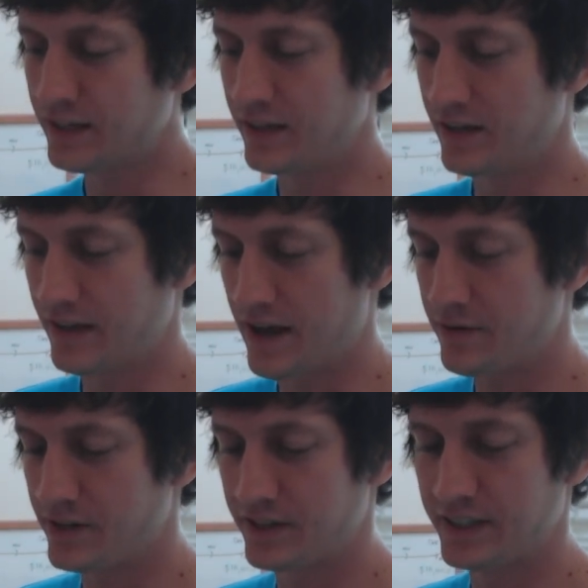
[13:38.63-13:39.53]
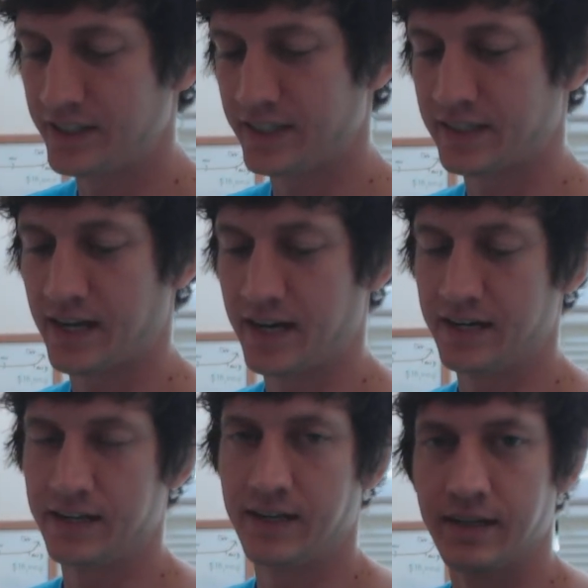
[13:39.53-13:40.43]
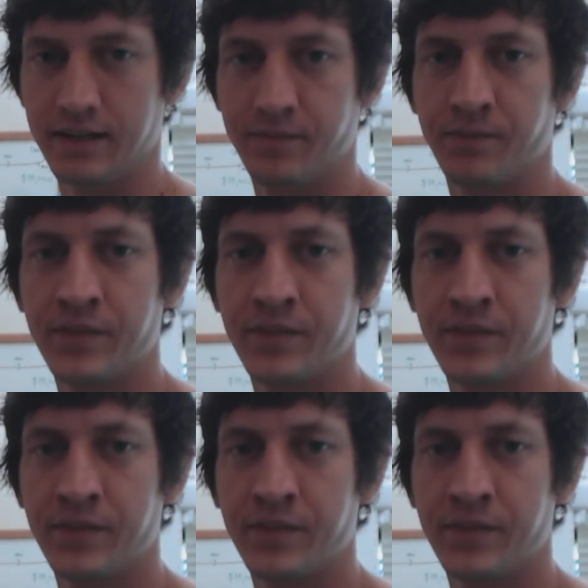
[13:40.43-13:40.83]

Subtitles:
you know, that really just kind of